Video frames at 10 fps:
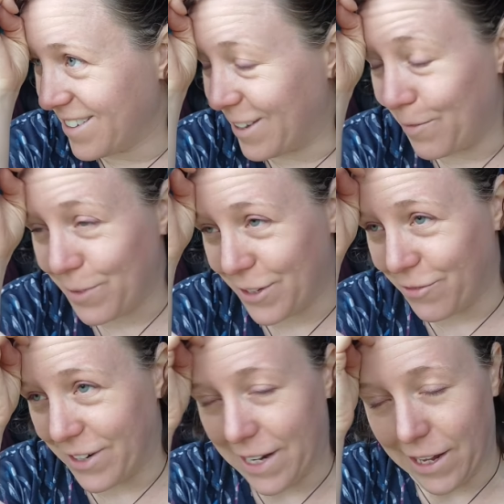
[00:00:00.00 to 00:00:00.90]
I'm just
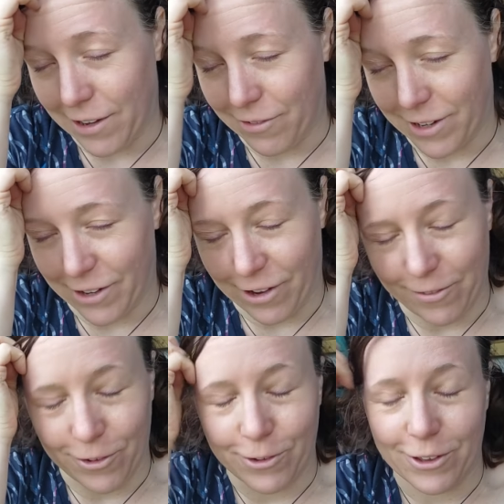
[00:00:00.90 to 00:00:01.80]
really, really
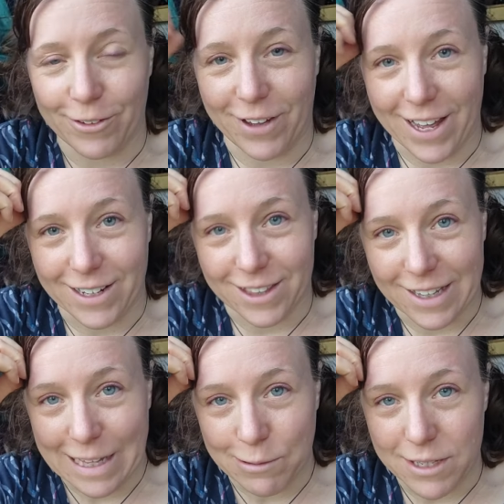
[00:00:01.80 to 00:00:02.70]
grateful for the fact
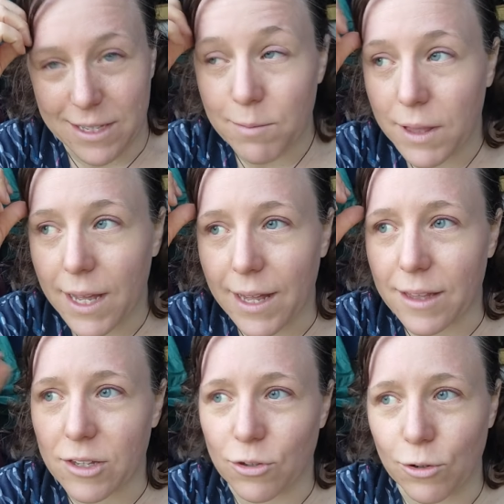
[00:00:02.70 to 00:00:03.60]
that there was someone there
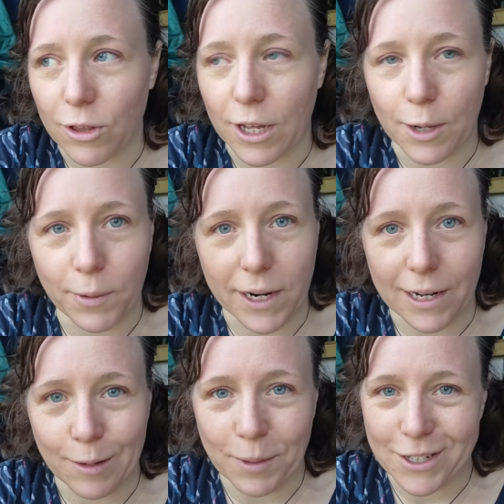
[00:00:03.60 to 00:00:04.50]
that saw that I went a
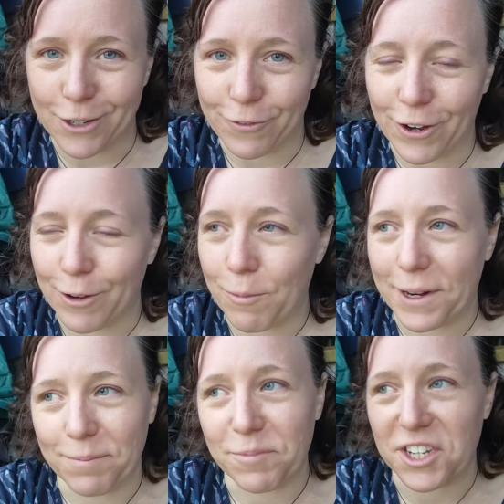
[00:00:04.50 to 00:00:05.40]
little bit too far and
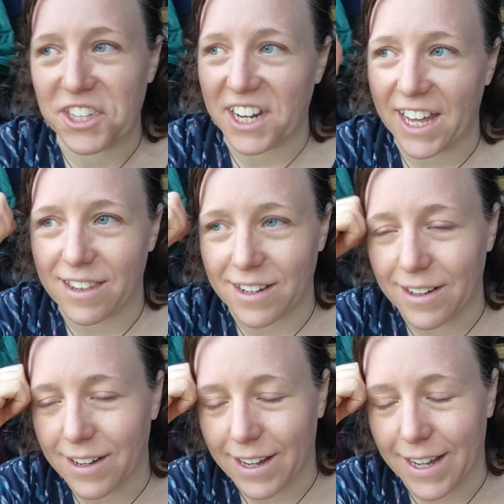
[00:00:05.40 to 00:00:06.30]
went, she's going to get
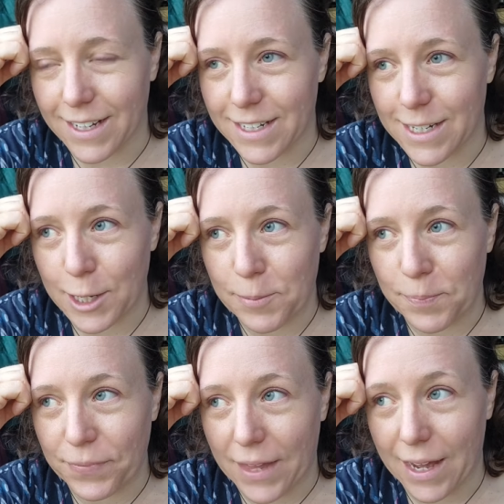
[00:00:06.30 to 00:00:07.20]
stuck, and
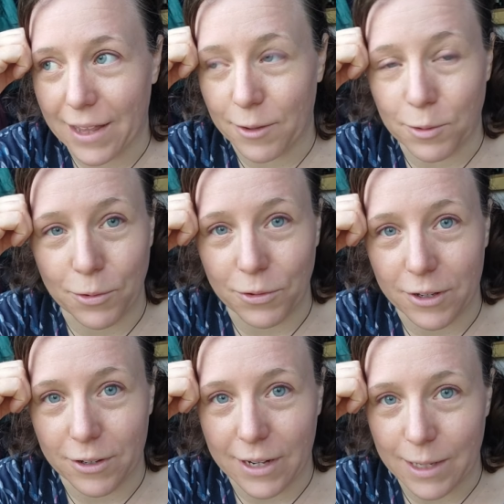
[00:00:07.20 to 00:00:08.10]
that was also
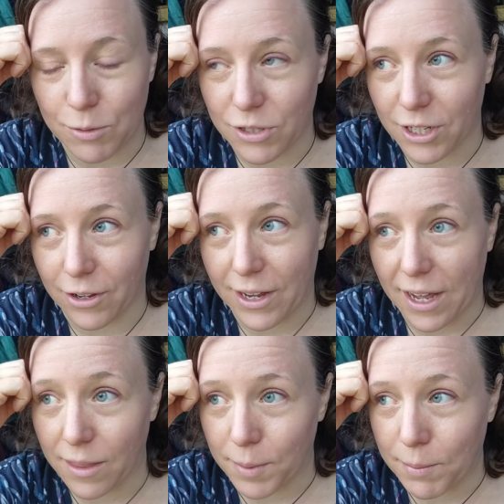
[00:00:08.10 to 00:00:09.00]
able to go get
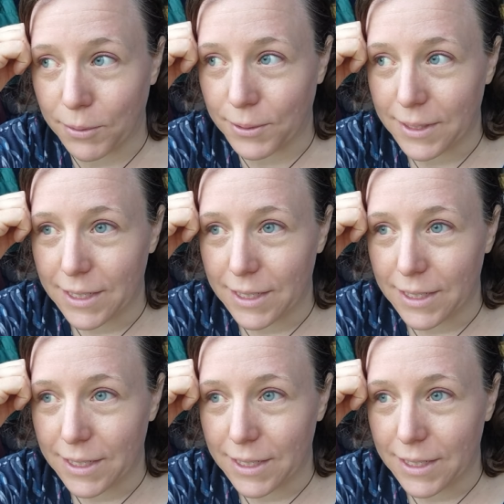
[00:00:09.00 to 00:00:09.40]
other people,